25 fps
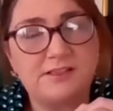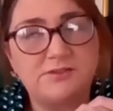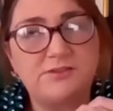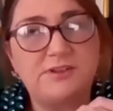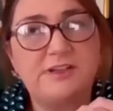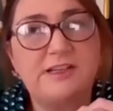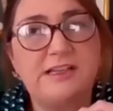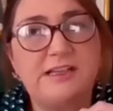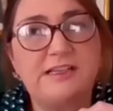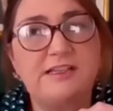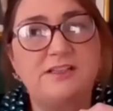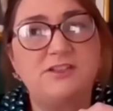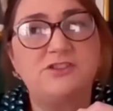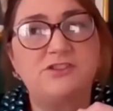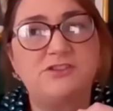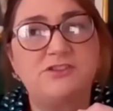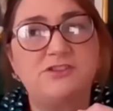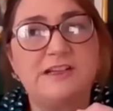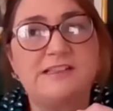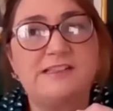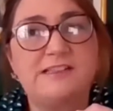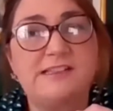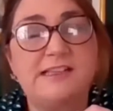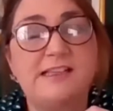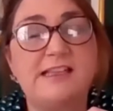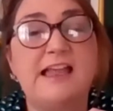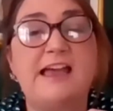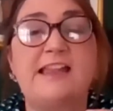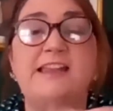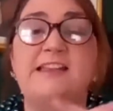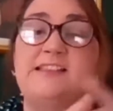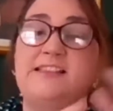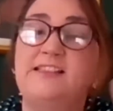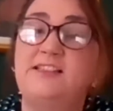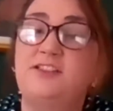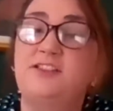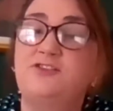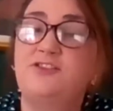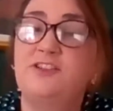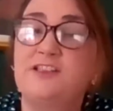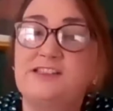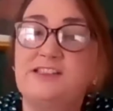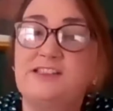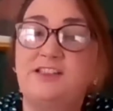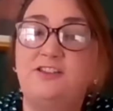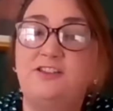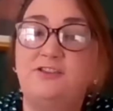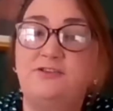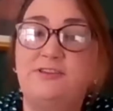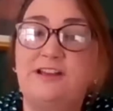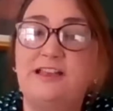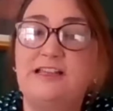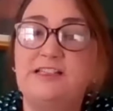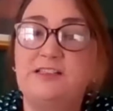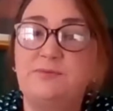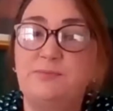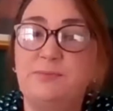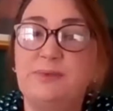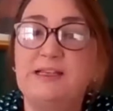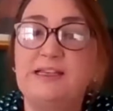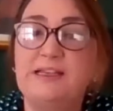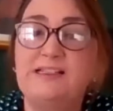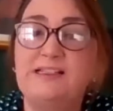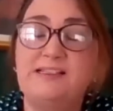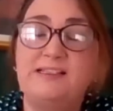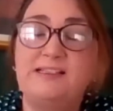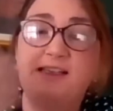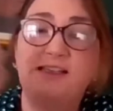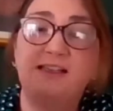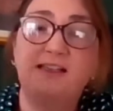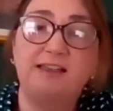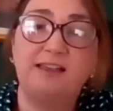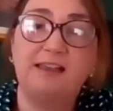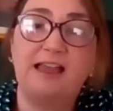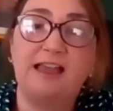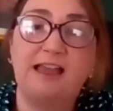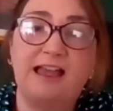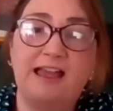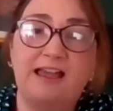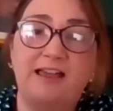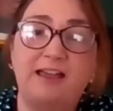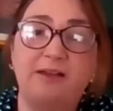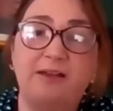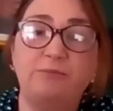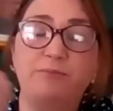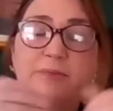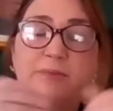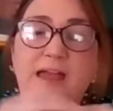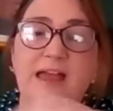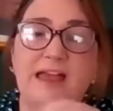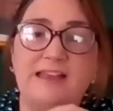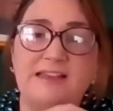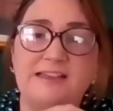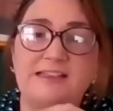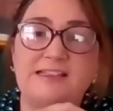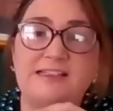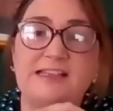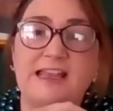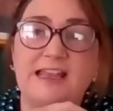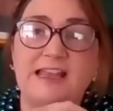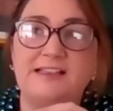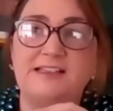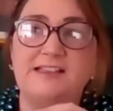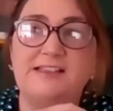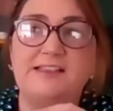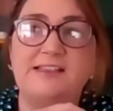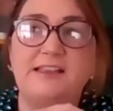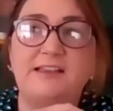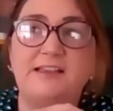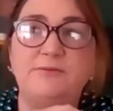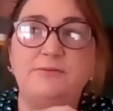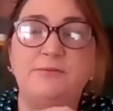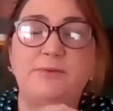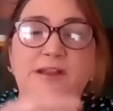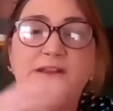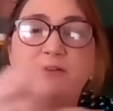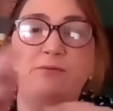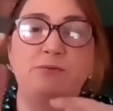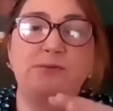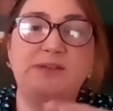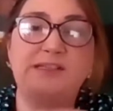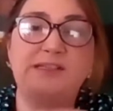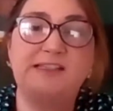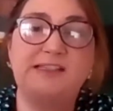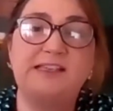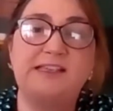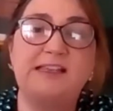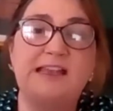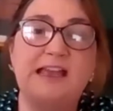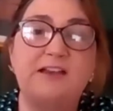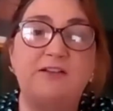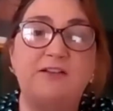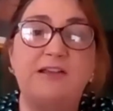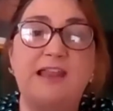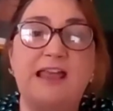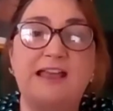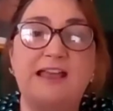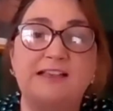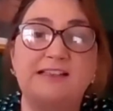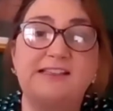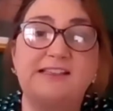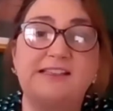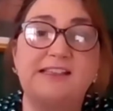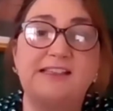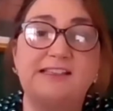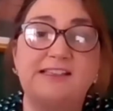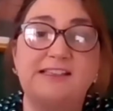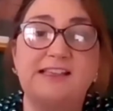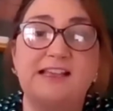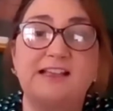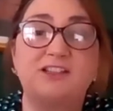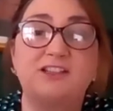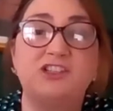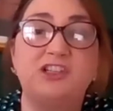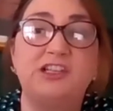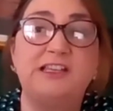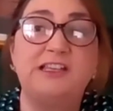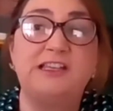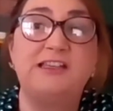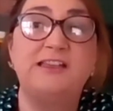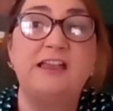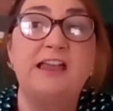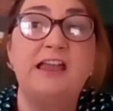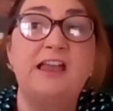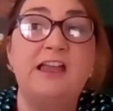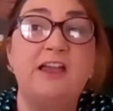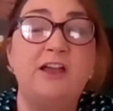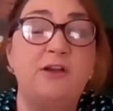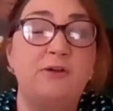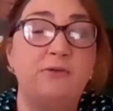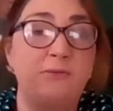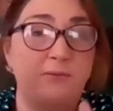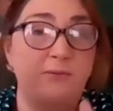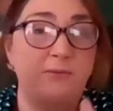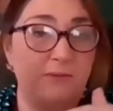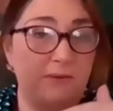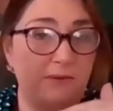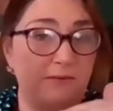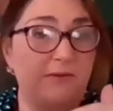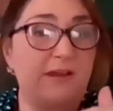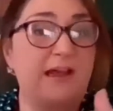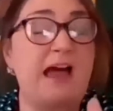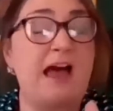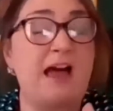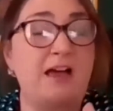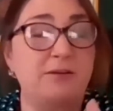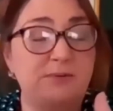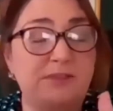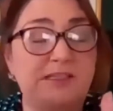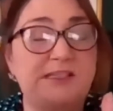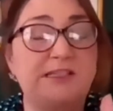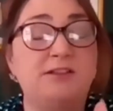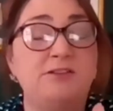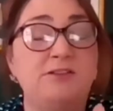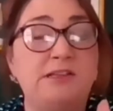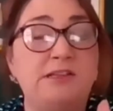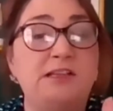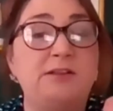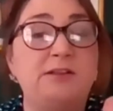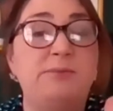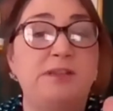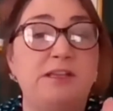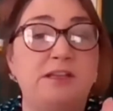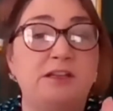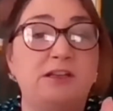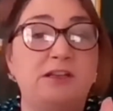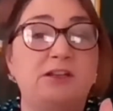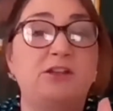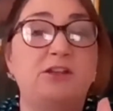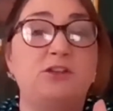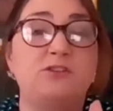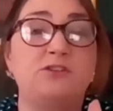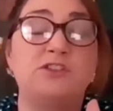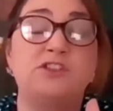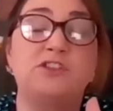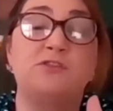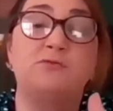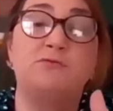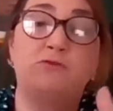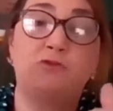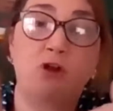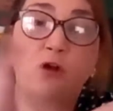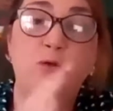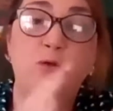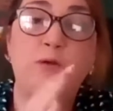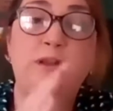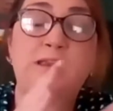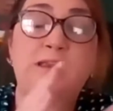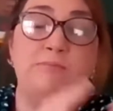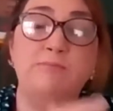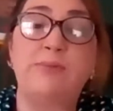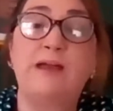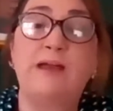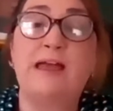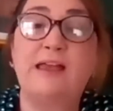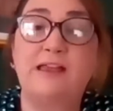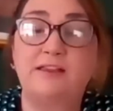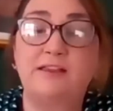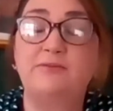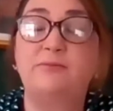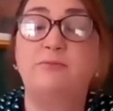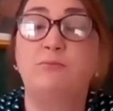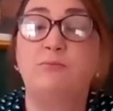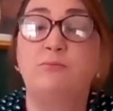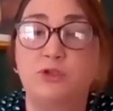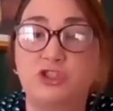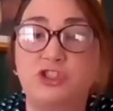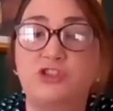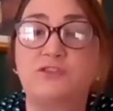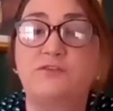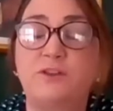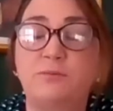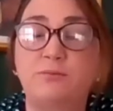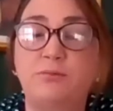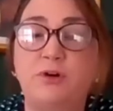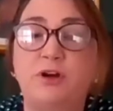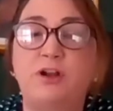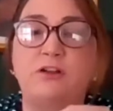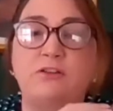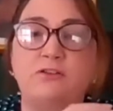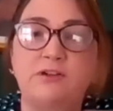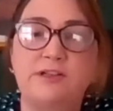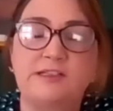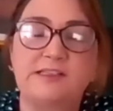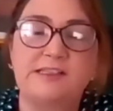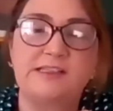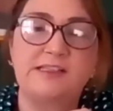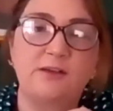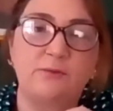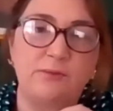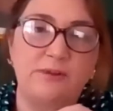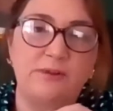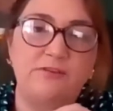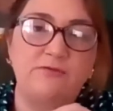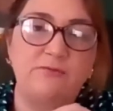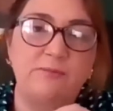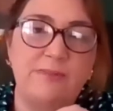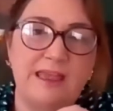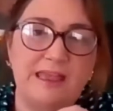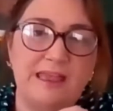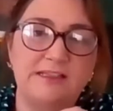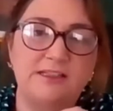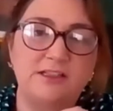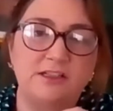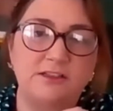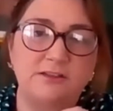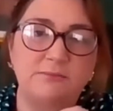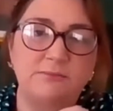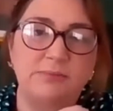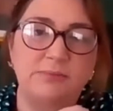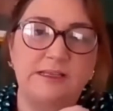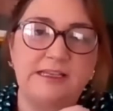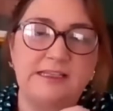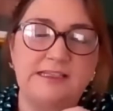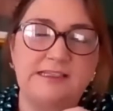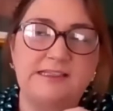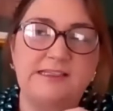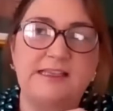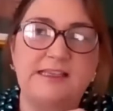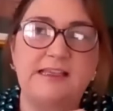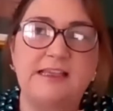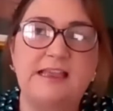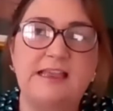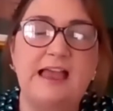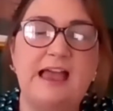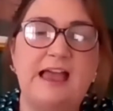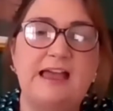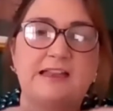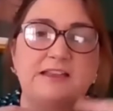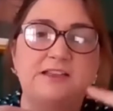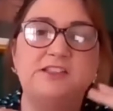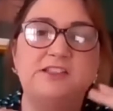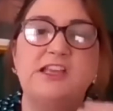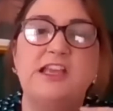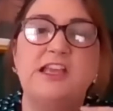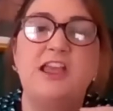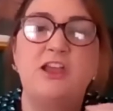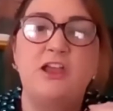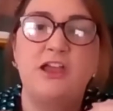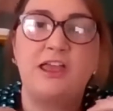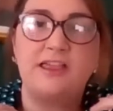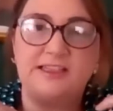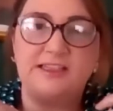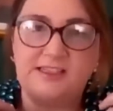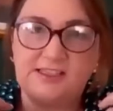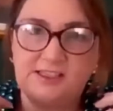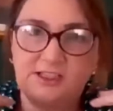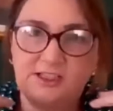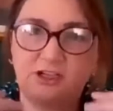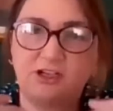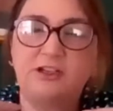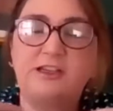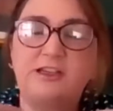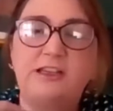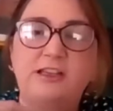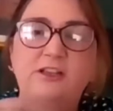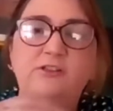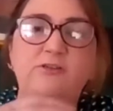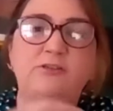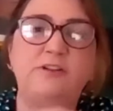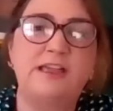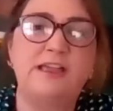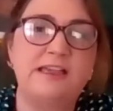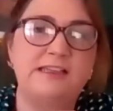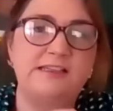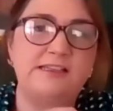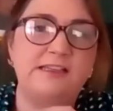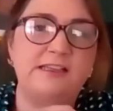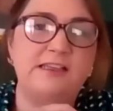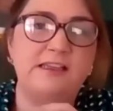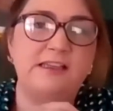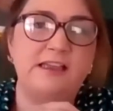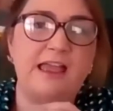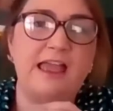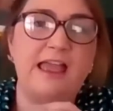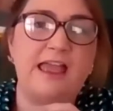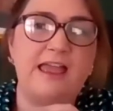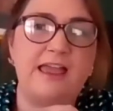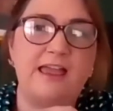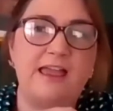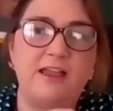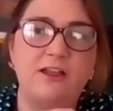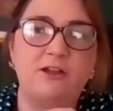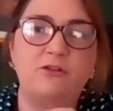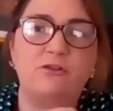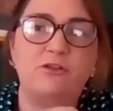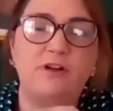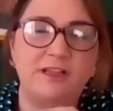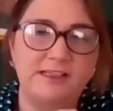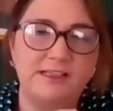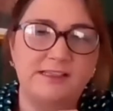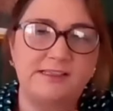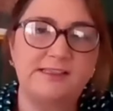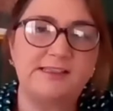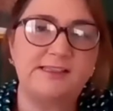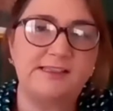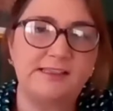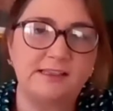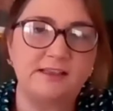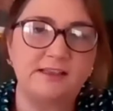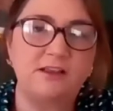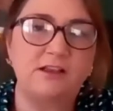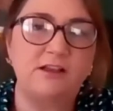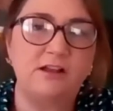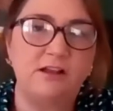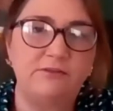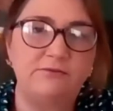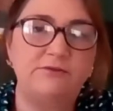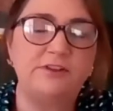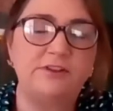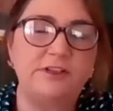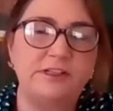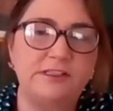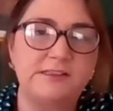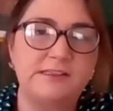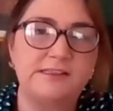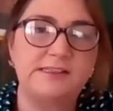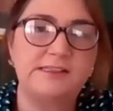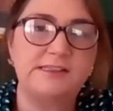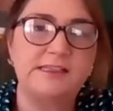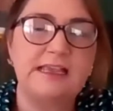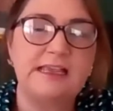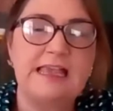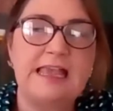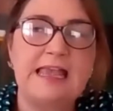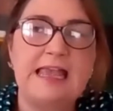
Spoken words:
That's really interesting. And it's interesting you raise policing and legacy, when we see now legacy is actually absolutely being accused of rolling back much of the progress that we've made on policing, and certainly creating a crisis in confidence.